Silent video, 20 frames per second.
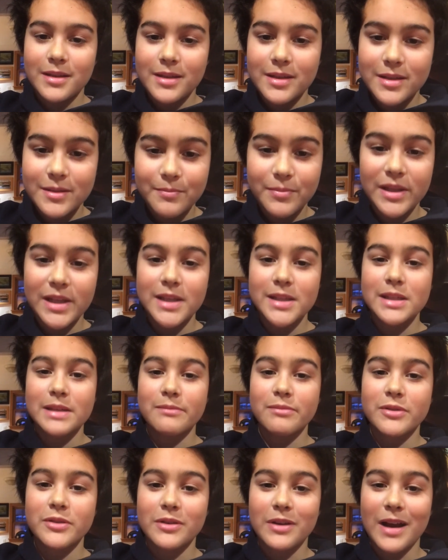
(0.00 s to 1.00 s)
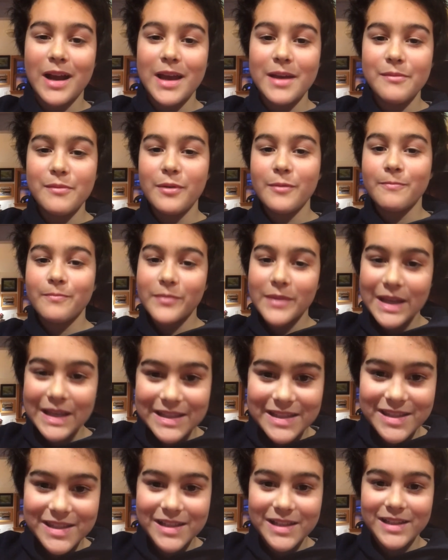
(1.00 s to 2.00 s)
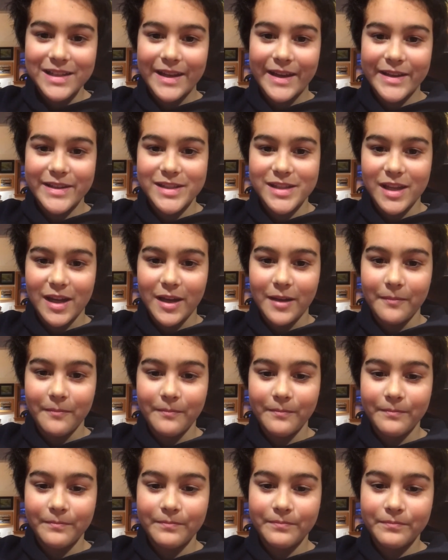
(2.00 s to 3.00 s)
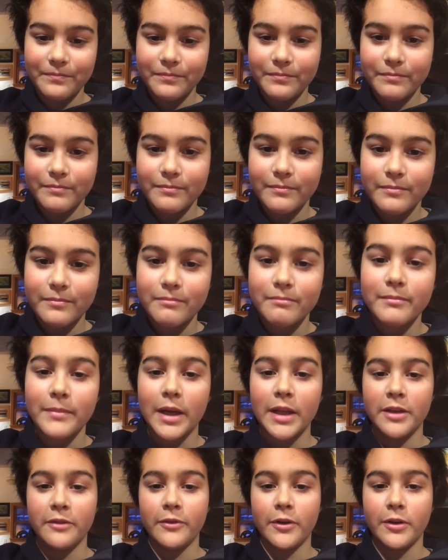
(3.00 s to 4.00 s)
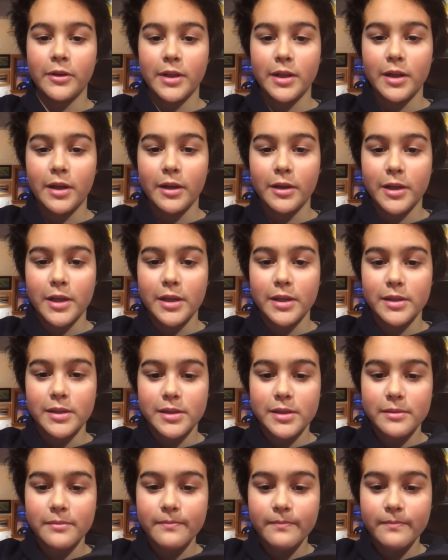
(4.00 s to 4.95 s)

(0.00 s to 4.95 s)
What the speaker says: Please subscribe and see you next time, my devoted audience.